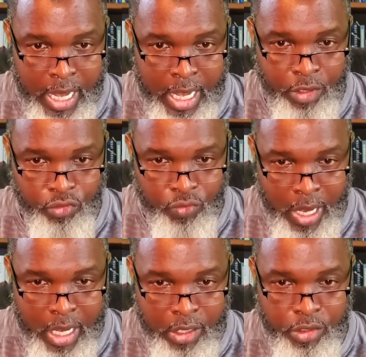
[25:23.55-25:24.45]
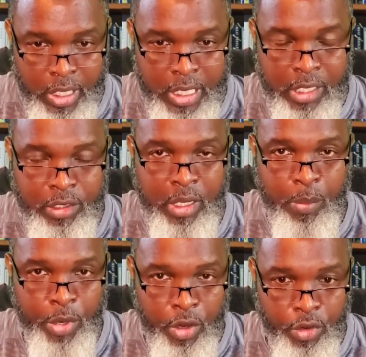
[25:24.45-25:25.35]
A stranger is a
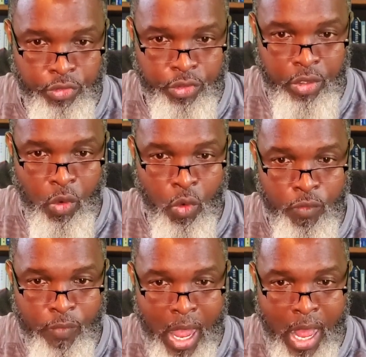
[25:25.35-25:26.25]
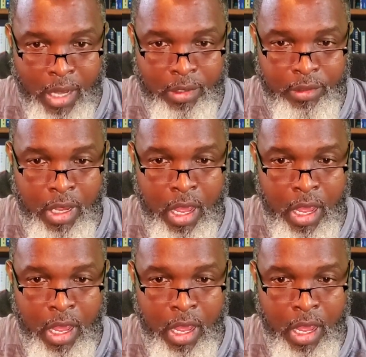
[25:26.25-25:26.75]
person who follows